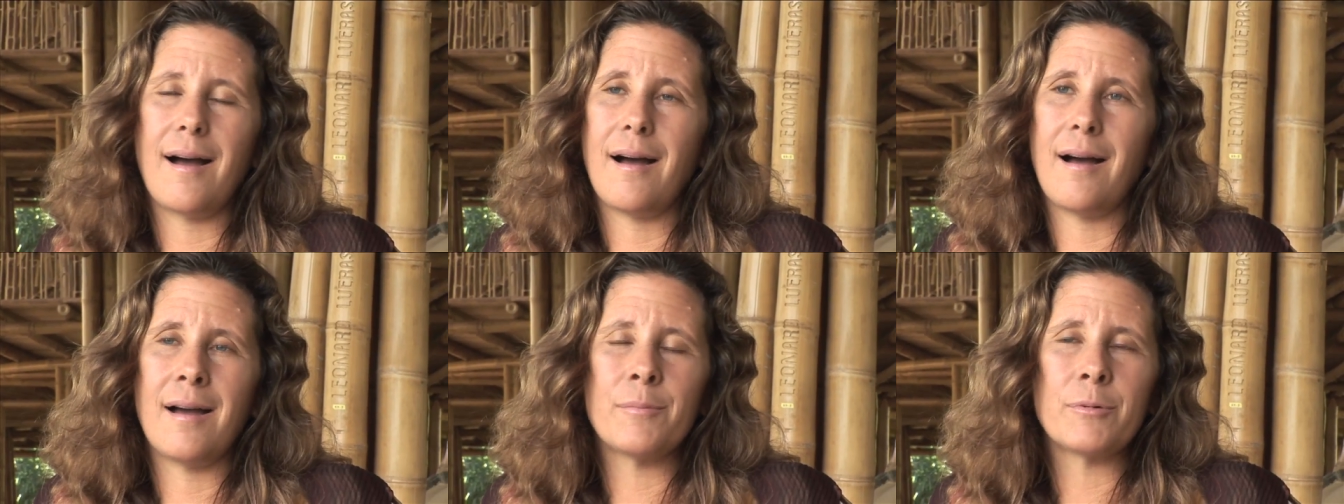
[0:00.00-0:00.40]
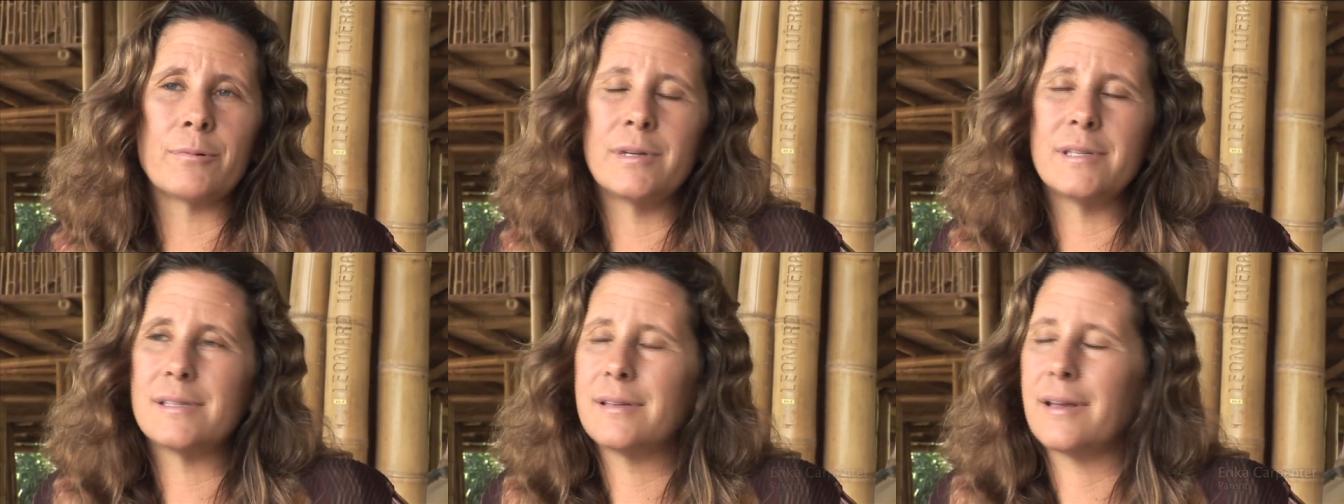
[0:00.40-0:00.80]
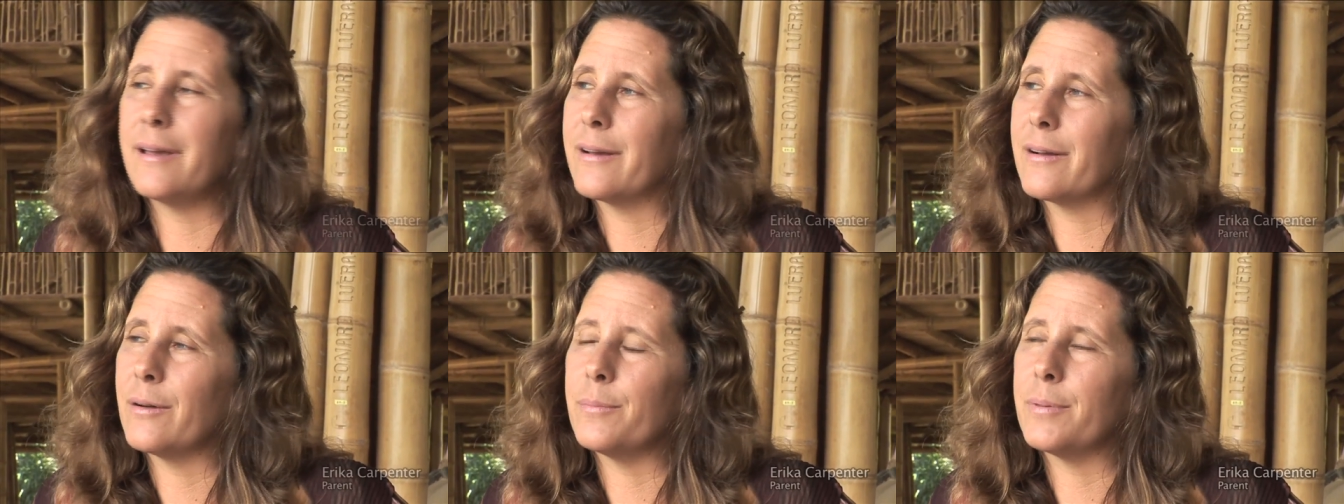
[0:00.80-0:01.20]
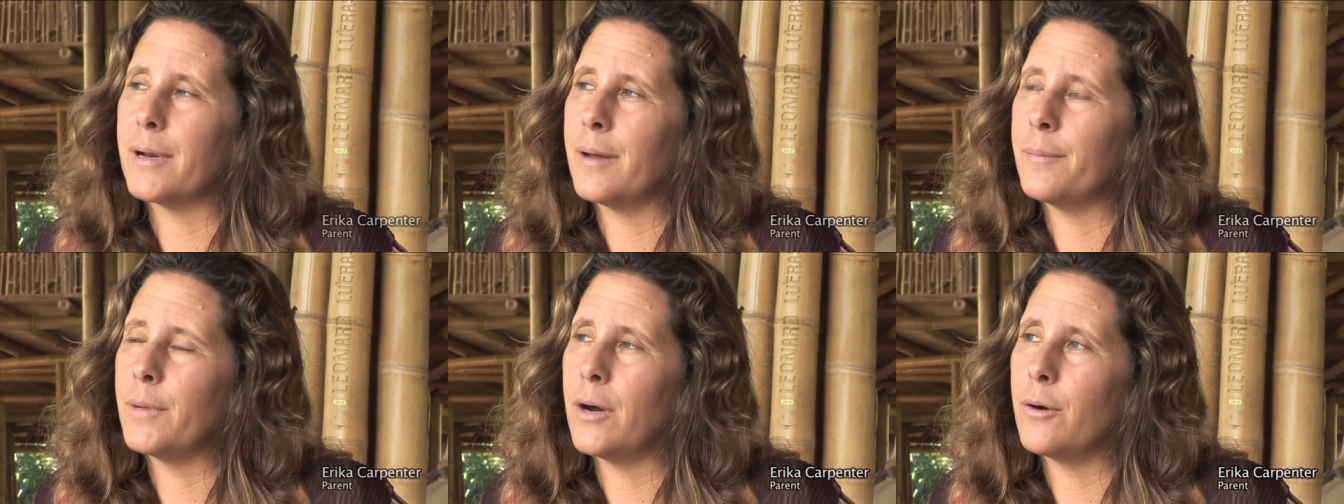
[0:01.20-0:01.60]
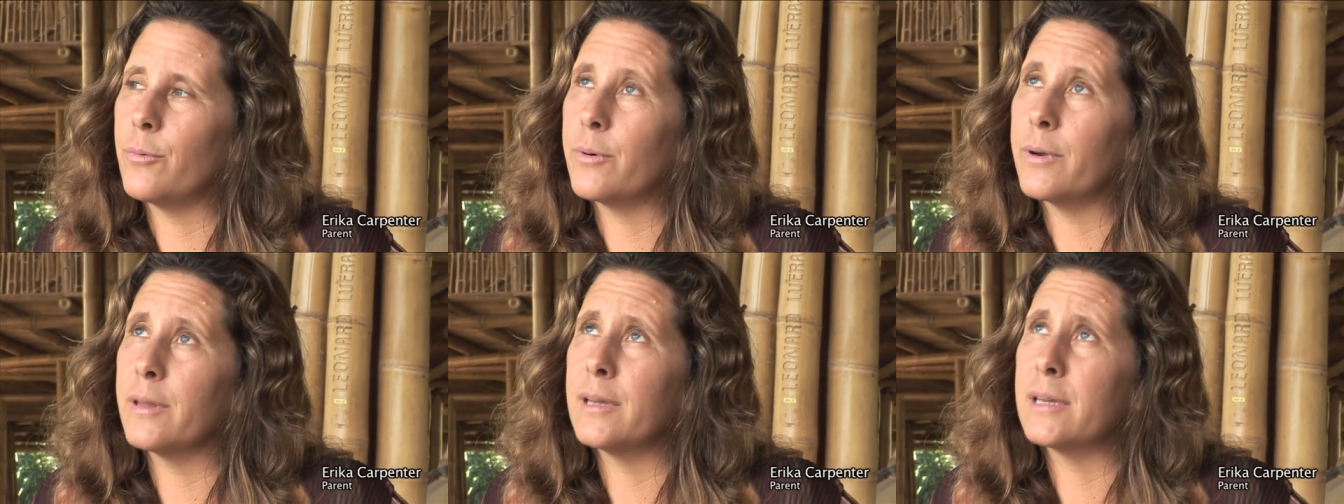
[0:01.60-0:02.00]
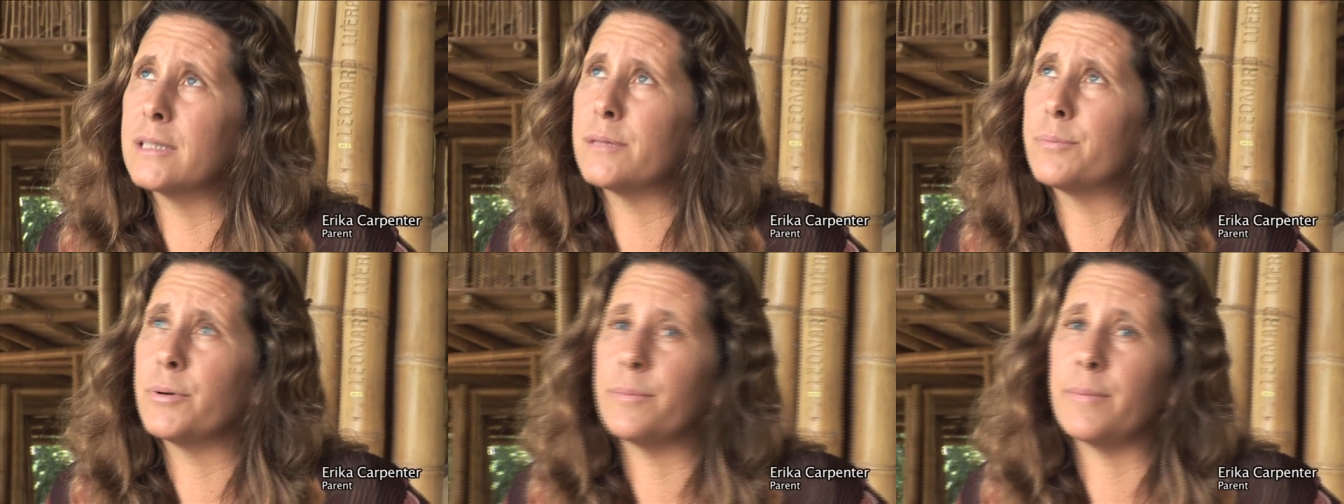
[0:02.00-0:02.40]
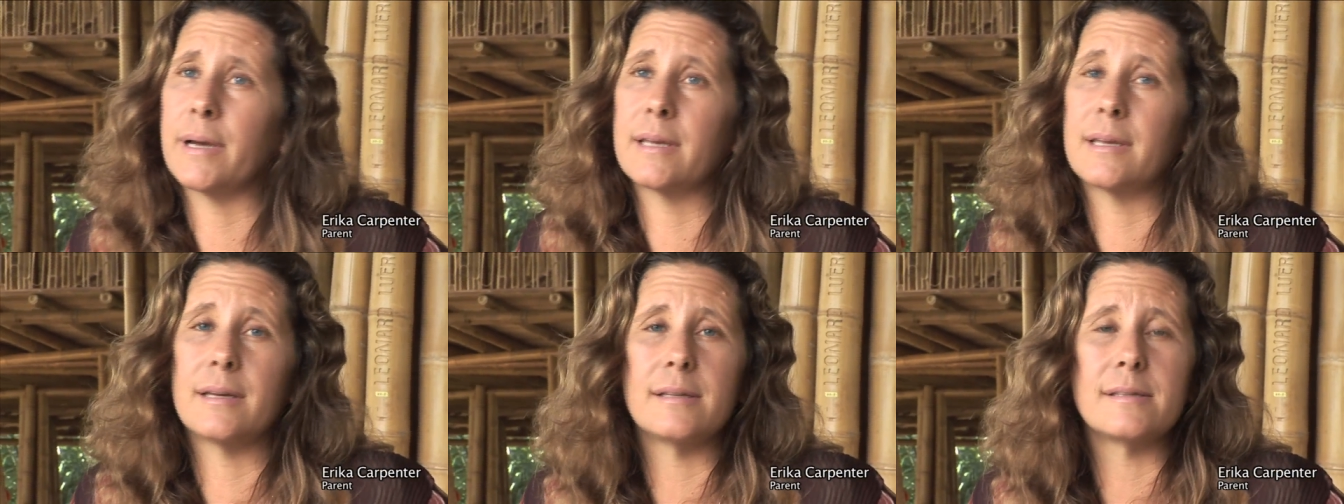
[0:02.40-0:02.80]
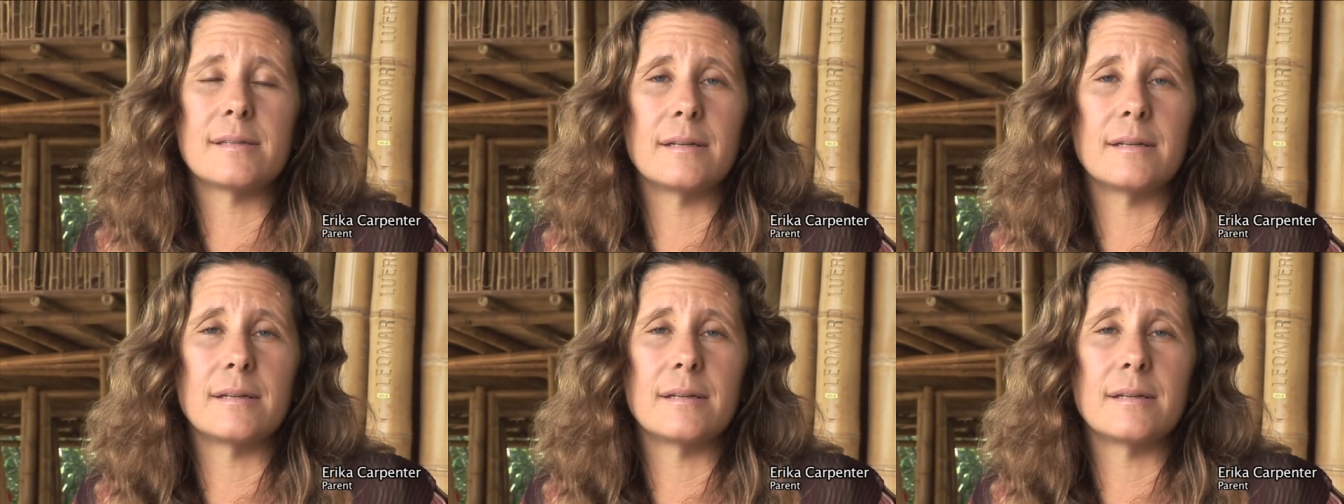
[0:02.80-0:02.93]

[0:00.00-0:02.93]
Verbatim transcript: I'm a risk taker, but I'm not willing to put my kids